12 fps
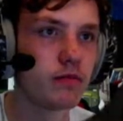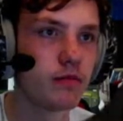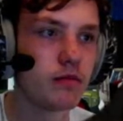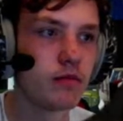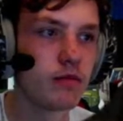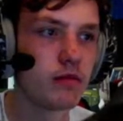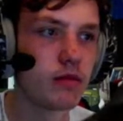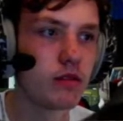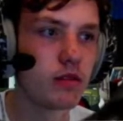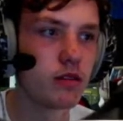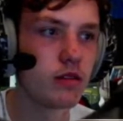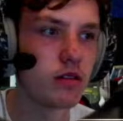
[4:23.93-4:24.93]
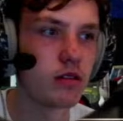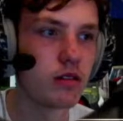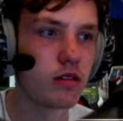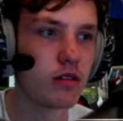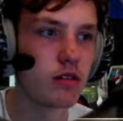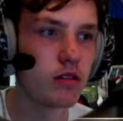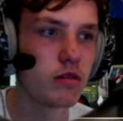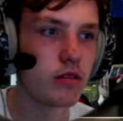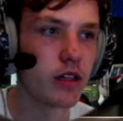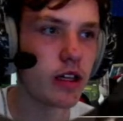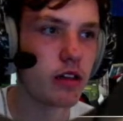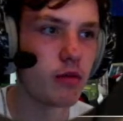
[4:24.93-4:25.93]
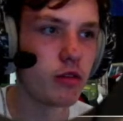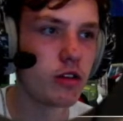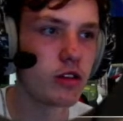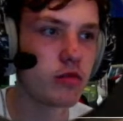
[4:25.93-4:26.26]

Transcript: Exterior lights are important in letting others